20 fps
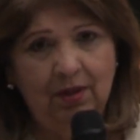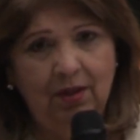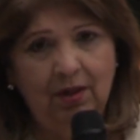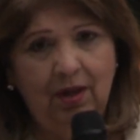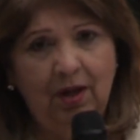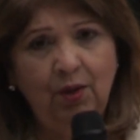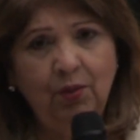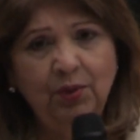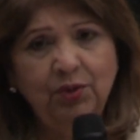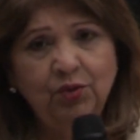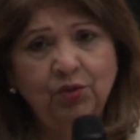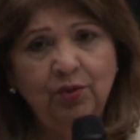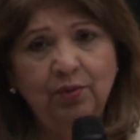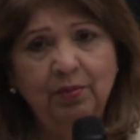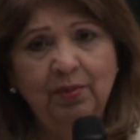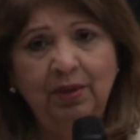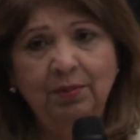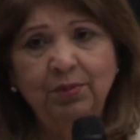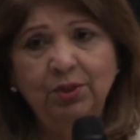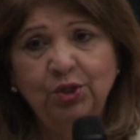Always
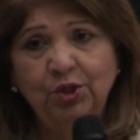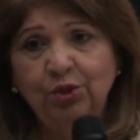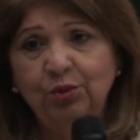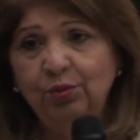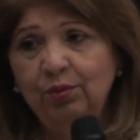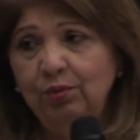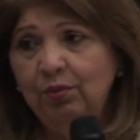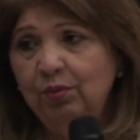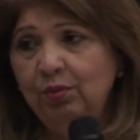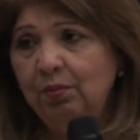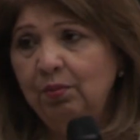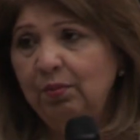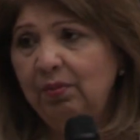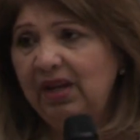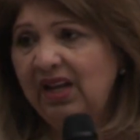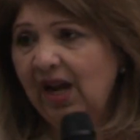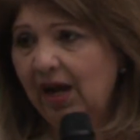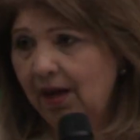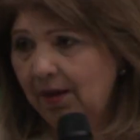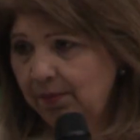remember to
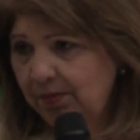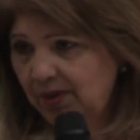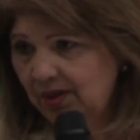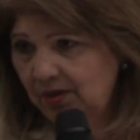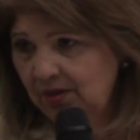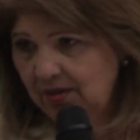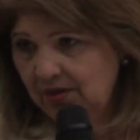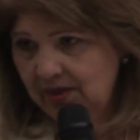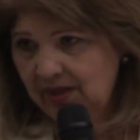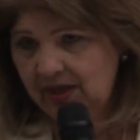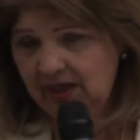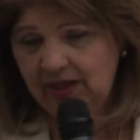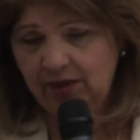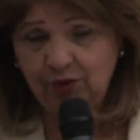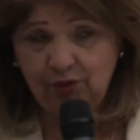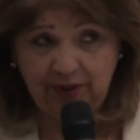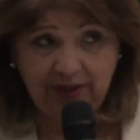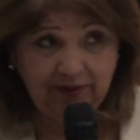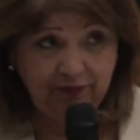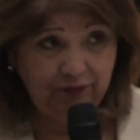be humble and
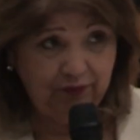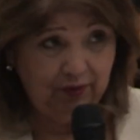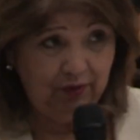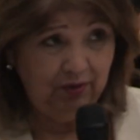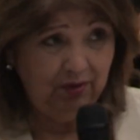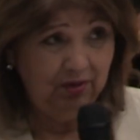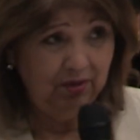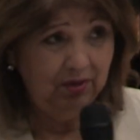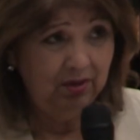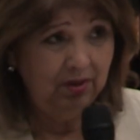grateful.